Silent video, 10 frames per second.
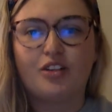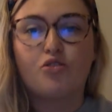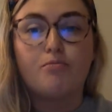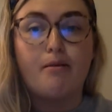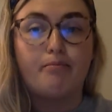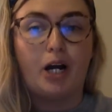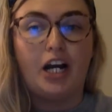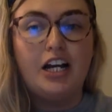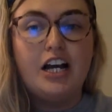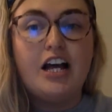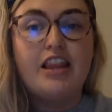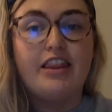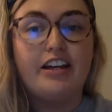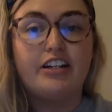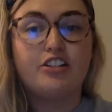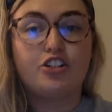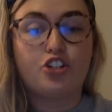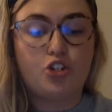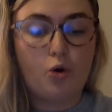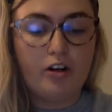Remember, the
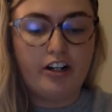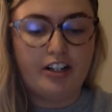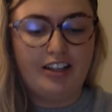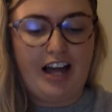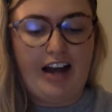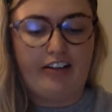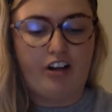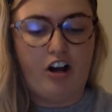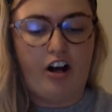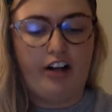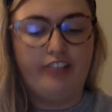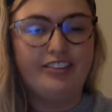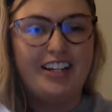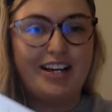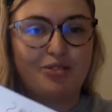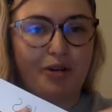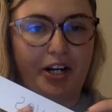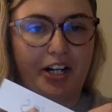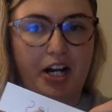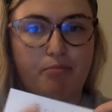shorter line card is where
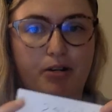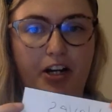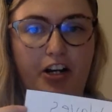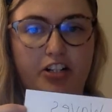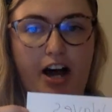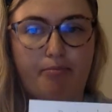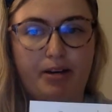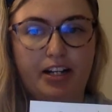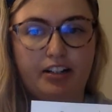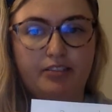you're going to put your topic,